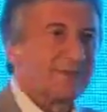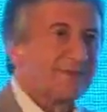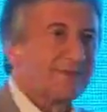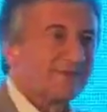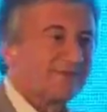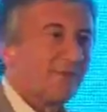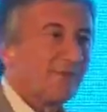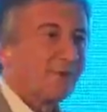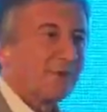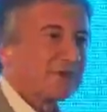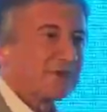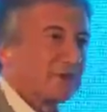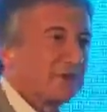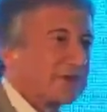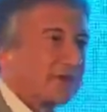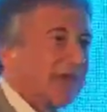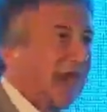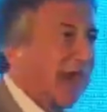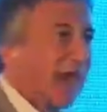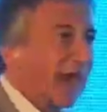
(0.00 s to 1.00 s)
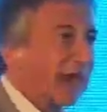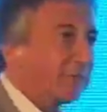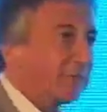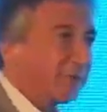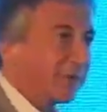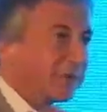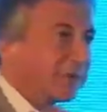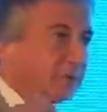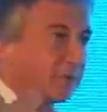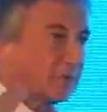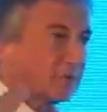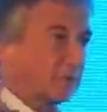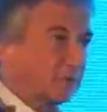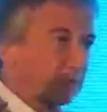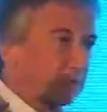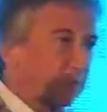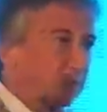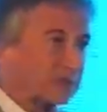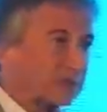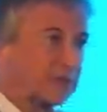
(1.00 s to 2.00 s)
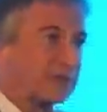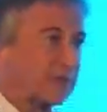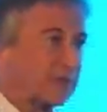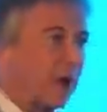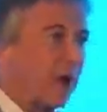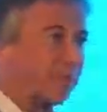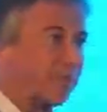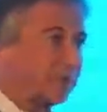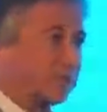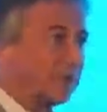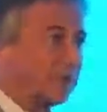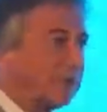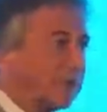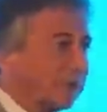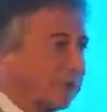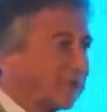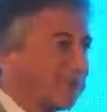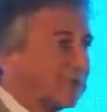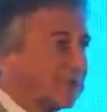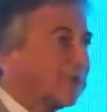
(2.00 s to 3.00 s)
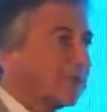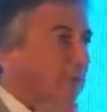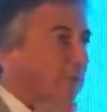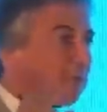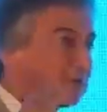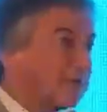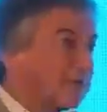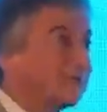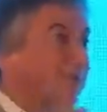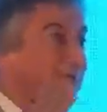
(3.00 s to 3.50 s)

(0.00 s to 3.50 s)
focus on the ad, but was the opportunity to be seen there? Was it